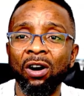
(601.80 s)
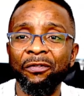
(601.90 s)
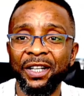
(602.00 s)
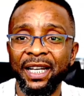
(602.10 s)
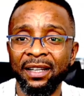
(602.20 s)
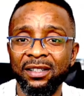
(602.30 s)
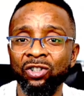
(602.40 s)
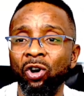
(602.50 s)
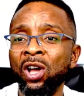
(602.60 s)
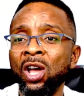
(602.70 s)
confidence. You
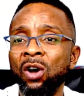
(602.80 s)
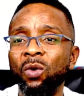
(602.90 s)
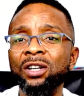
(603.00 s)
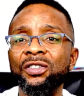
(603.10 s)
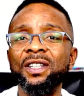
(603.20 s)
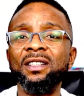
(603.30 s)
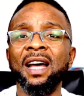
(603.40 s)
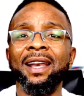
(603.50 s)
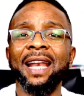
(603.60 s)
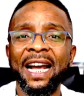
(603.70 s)
know, when you sit
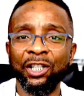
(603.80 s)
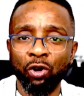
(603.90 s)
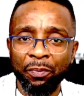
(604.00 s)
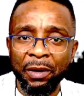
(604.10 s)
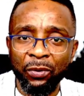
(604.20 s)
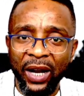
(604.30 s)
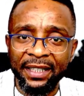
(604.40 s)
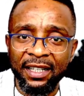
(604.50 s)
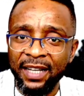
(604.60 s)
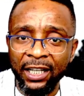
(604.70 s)
and lie to people like
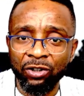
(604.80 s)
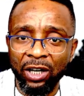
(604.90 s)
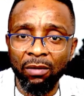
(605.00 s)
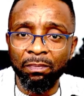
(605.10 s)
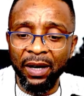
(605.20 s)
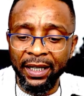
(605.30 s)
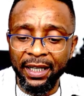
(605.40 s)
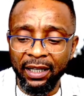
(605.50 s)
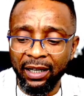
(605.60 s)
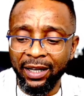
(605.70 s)
this and you're not blinking,
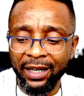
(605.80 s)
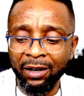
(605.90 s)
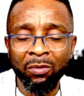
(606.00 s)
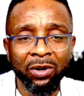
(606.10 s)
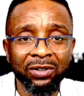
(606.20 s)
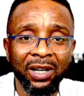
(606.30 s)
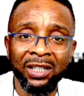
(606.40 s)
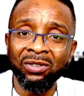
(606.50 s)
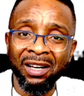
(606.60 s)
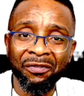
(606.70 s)
you're like, oh, well, and
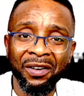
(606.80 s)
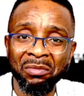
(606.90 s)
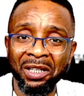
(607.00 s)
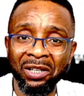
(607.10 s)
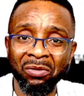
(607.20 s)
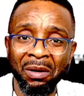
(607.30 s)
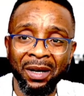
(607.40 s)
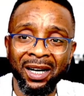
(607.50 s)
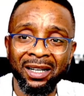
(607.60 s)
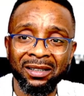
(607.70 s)
you get family, oh,
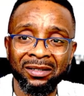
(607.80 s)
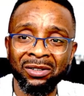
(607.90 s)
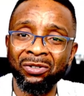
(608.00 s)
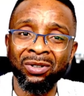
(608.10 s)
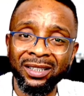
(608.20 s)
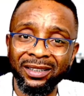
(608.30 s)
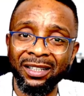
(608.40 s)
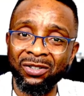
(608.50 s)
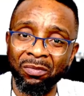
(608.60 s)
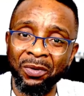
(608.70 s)
Baba, you're doing this,
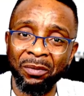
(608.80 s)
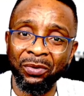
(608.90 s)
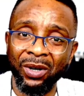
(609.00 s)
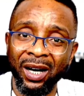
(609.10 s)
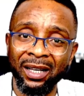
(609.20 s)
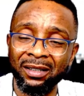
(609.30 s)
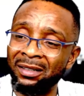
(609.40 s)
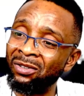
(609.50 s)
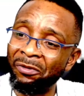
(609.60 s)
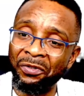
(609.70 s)
right? You
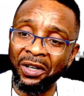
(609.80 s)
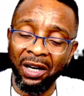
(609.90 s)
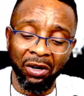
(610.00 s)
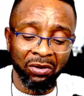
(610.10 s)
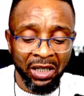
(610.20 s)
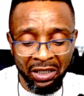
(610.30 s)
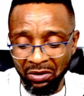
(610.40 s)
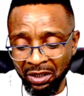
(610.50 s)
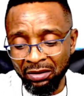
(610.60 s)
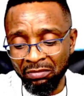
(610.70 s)
know, fear.
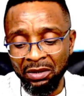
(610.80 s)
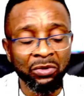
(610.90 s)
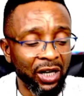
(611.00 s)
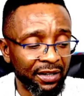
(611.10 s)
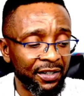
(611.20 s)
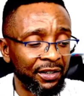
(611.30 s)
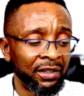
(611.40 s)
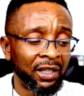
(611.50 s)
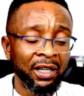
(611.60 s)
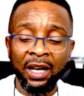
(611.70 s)
Anyway, Murasi.
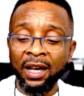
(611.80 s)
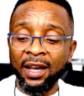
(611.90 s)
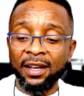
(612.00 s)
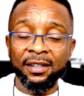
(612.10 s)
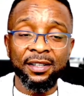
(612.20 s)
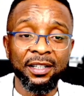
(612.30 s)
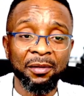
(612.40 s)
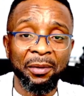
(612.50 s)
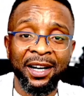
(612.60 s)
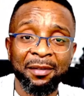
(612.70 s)
See,
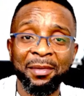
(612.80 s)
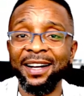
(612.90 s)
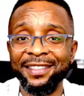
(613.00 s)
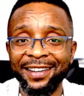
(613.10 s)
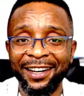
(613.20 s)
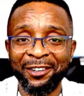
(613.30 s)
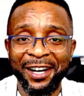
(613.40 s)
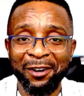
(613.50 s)
Baba, I'll take another one.